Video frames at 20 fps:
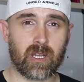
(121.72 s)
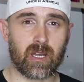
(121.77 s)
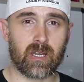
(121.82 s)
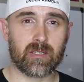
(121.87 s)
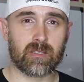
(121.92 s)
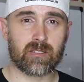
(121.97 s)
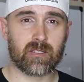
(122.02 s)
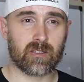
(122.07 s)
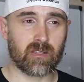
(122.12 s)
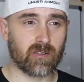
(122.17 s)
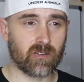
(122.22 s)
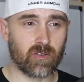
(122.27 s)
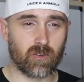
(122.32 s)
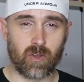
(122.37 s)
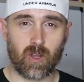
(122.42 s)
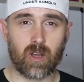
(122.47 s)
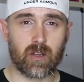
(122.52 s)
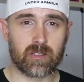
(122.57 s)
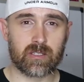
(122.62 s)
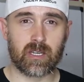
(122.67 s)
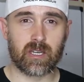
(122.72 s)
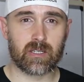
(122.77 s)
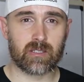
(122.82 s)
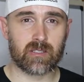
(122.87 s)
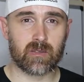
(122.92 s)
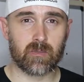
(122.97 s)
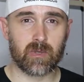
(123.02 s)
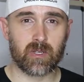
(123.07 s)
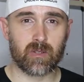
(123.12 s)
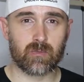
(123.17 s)
nice and the contact
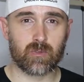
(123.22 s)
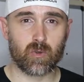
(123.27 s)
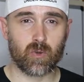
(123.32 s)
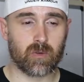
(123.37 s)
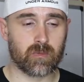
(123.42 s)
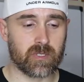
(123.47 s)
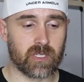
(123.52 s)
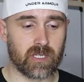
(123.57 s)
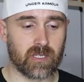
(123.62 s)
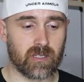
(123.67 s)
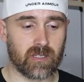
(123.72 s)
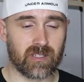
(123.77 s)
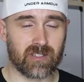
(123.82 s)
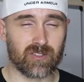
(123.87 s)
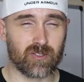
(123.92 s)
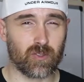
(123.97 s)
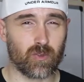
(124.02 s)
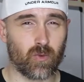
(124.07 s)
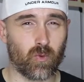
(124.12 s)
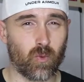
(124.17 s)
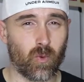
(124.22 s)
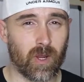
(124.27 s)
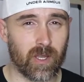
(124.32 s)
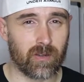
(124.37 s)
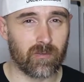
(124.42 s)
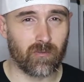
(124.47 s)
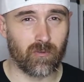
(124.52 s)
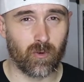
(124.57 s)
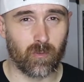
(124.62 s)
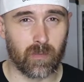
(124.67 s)
cement absorbs in is
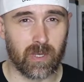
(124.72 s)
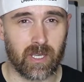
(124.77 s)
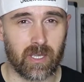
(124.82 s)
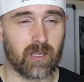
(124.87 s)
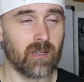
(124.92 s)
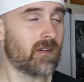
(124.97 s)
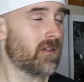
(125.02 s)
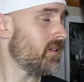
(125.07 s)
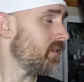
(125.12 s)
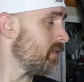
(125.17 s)
great for me.